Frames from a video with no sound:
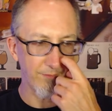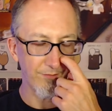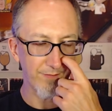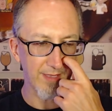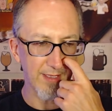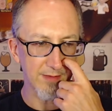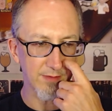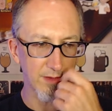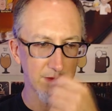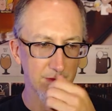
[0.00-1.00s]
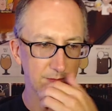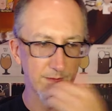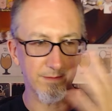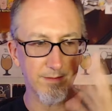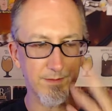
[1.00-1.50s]
yeah, so
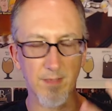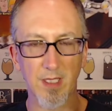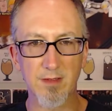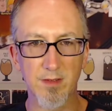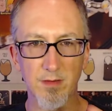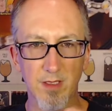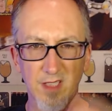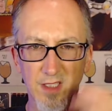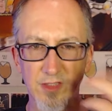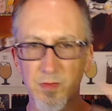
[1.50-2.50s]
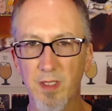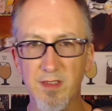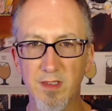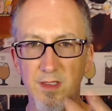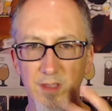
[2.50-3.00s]
it's it's got a
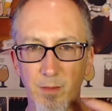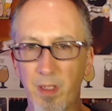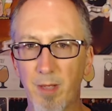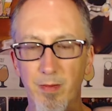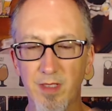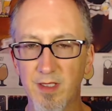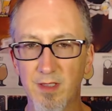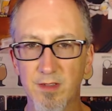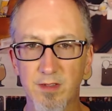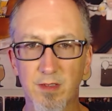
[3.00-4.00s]
spiciness, a pepperiness.